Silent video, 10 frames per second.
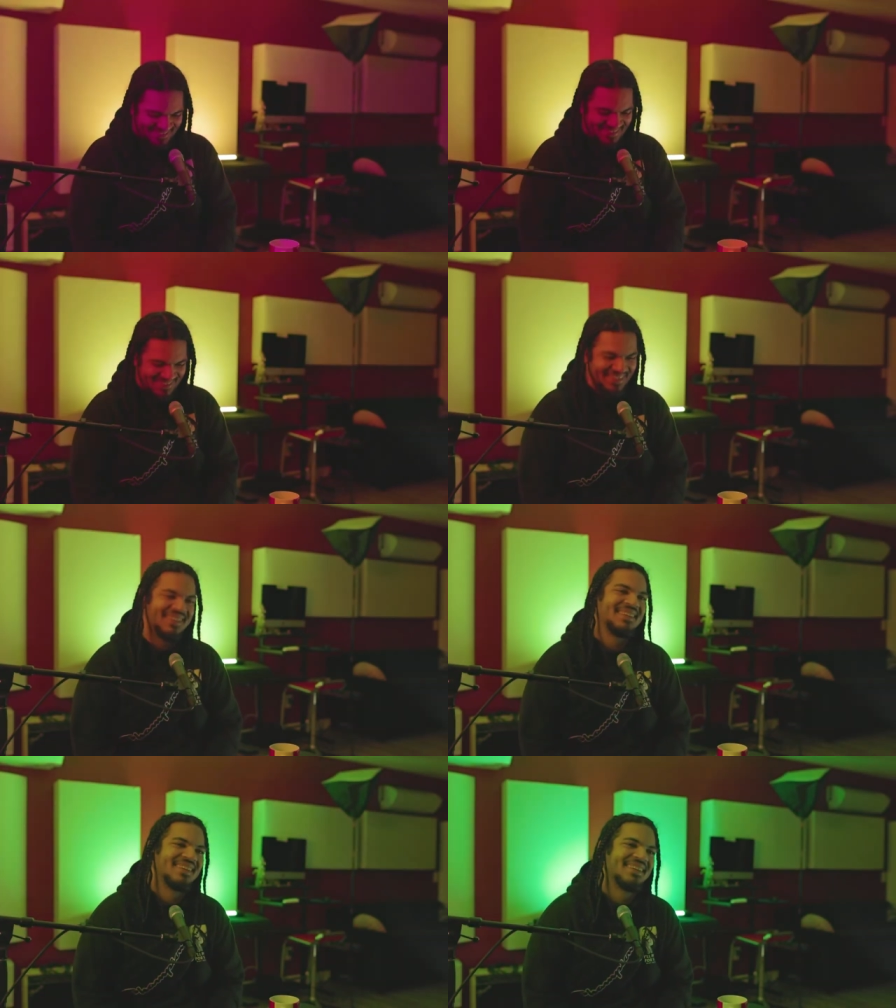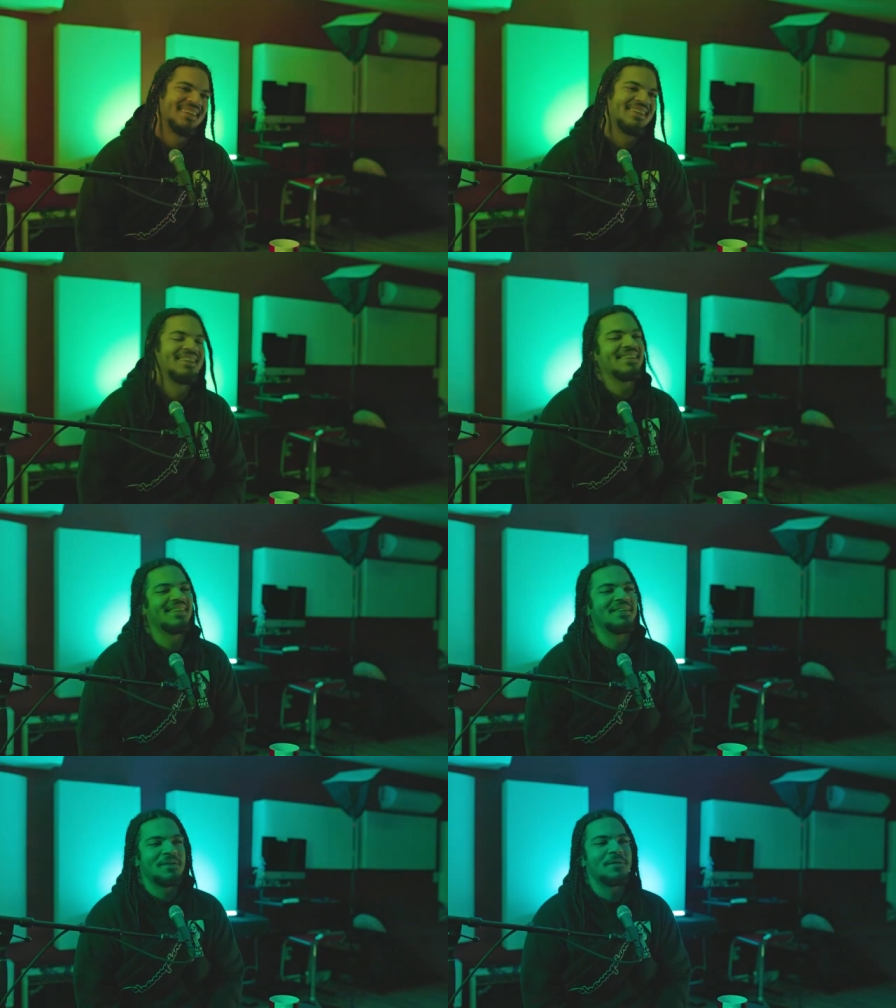man,
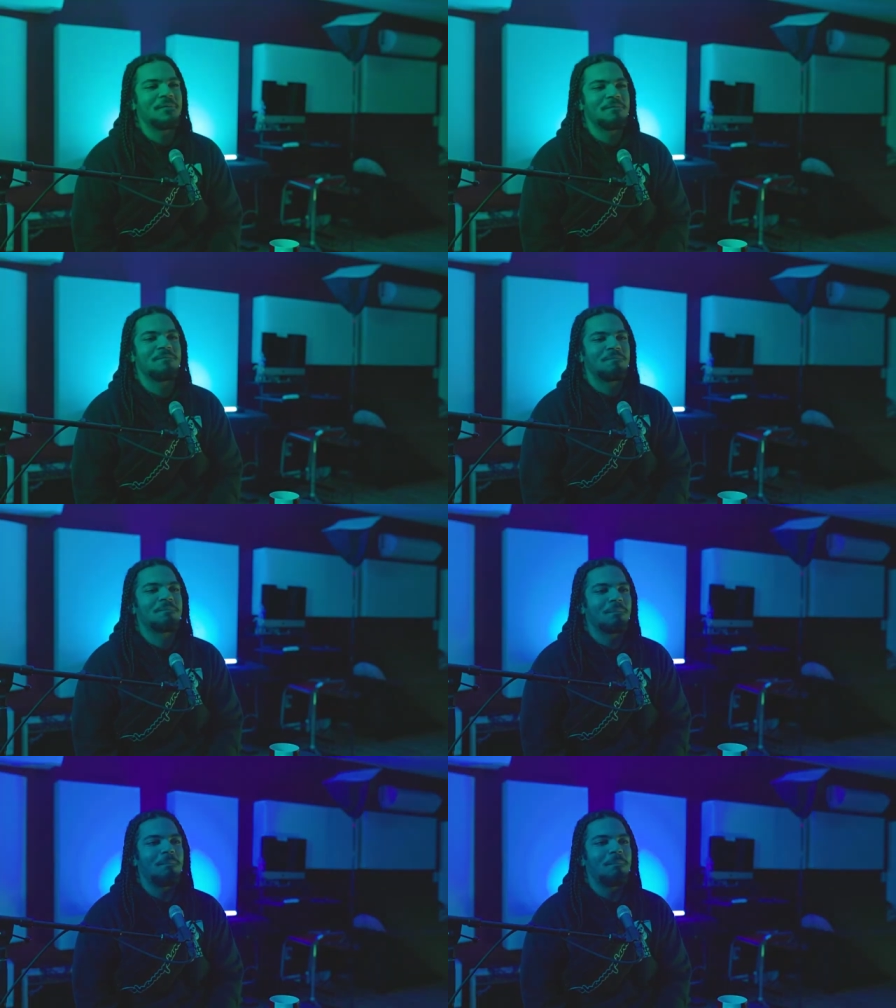can't wait to next